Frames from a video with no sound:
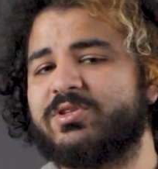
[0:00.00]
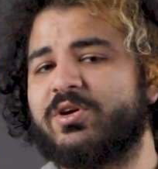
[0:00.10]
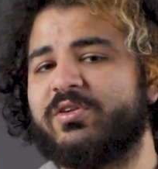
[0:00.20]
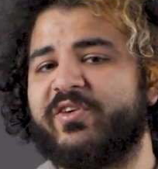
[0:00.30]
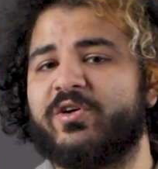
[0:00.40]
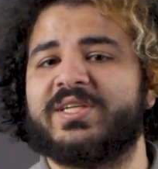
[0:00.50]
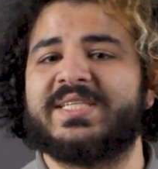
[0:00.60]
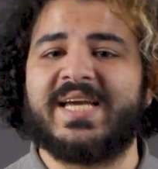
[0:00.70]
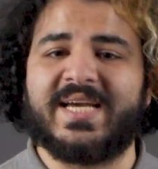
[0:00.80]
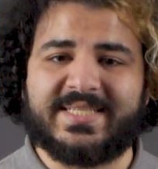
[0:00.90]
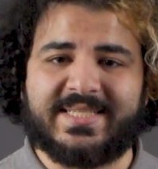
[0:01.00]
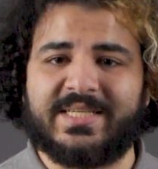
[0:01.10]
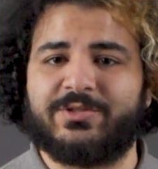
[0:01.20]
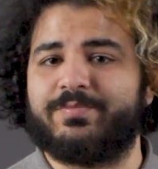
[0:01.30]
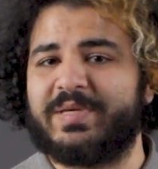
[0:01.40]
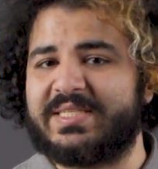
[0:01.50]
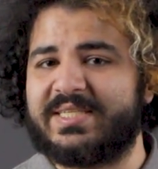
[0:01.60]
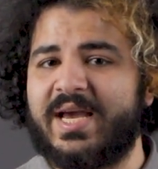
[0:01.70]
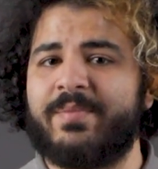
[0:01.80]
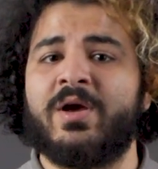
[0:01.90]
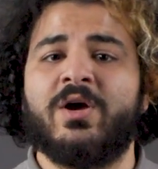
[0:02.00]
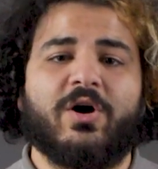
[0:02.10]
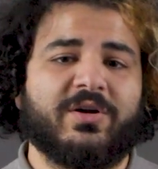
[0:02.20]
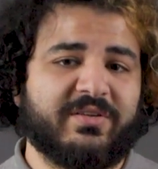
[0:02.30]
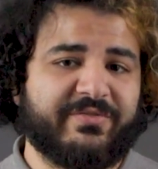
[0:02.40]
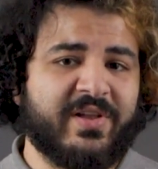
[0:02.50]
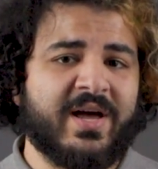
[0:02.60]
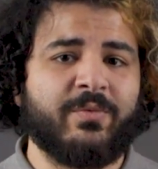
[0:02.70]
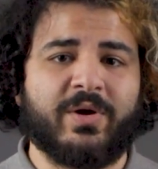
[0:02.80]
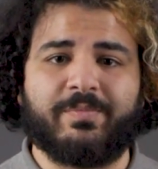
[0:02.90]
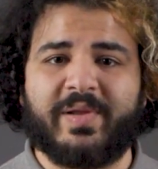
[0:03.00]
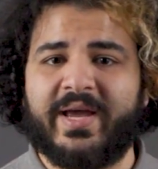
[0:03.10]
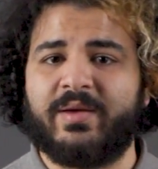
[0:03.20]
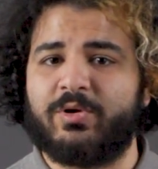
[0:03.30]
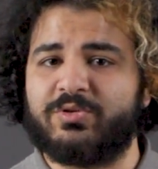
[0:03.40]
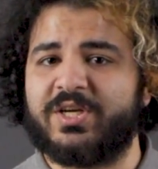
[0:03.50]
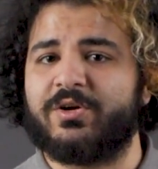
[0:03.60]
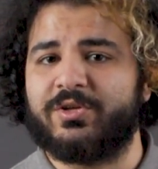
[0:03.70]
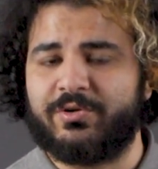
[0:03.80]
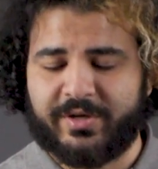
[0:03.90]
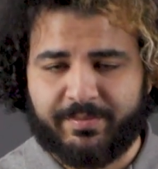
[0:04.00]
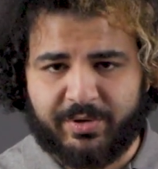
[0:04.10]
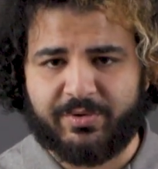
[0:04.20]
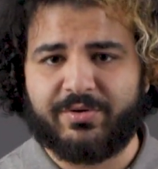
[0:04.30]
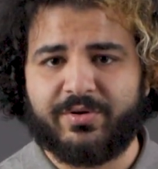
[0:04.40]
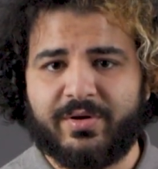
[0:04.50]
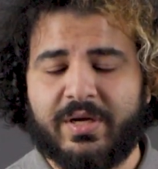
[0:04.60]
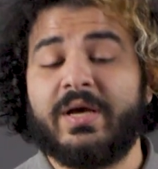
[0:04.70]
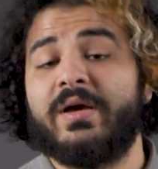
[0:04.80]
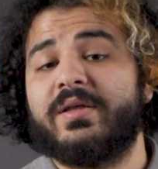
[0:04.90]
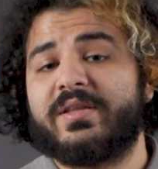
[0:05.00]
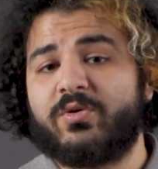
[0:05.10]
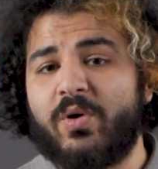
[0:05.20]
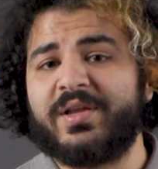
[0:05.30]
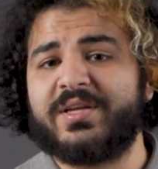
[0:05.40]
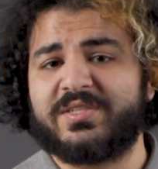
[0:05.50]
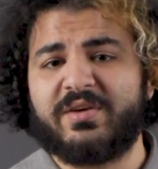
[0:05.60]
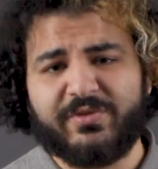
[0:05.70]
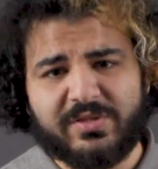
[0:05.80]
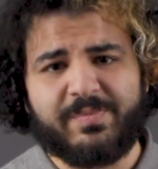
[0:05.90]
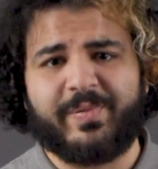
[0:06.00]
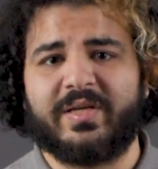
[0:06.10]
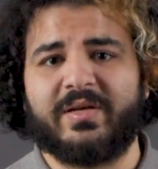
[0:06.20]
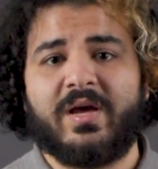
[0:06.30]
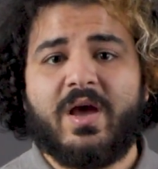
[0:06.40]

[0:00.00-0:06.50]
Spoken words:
to convert DSD to PCM on the fly when playing music on your computer. The quality suffers a bit,